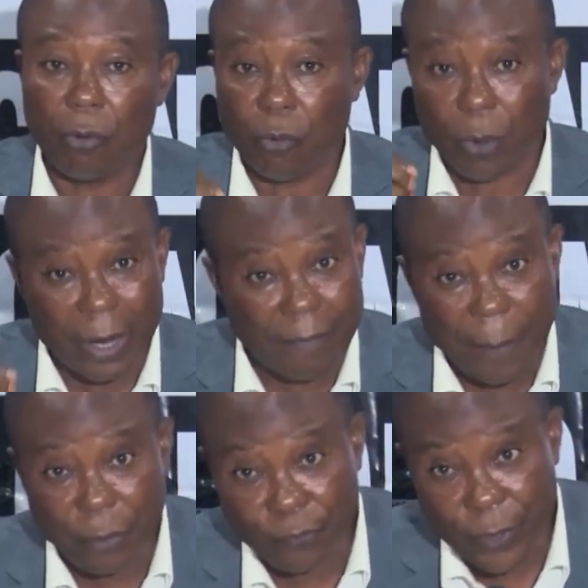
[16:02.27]
whatever
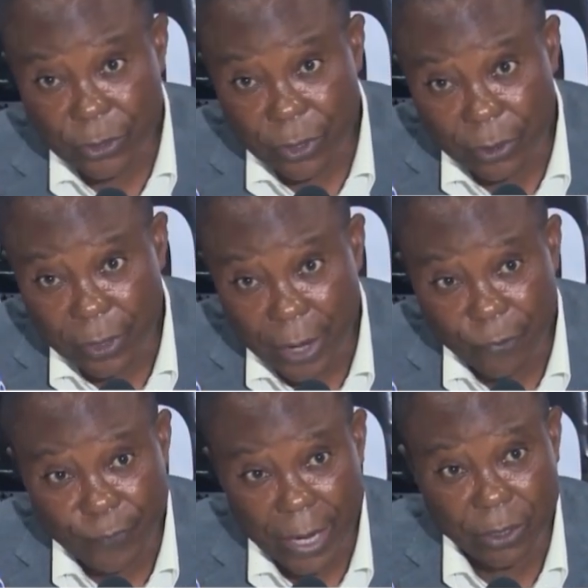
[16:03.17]
profession that you
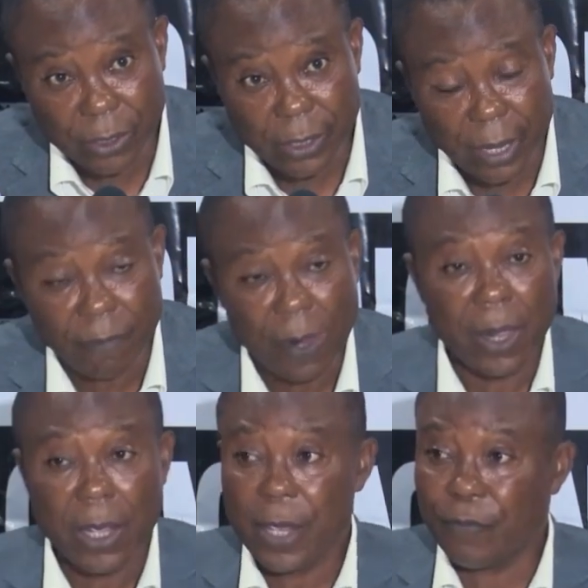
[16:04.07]
find yourself,
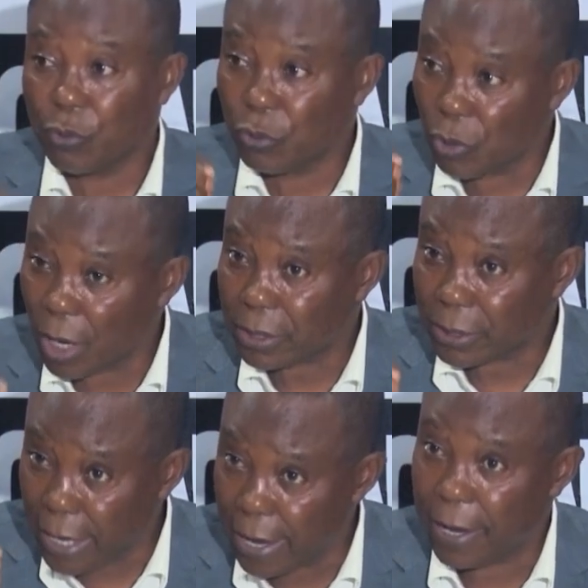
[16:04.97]
if you do not
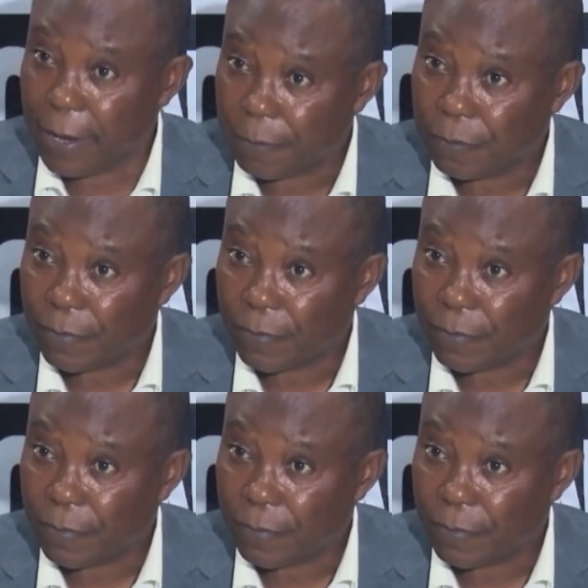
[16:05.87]
say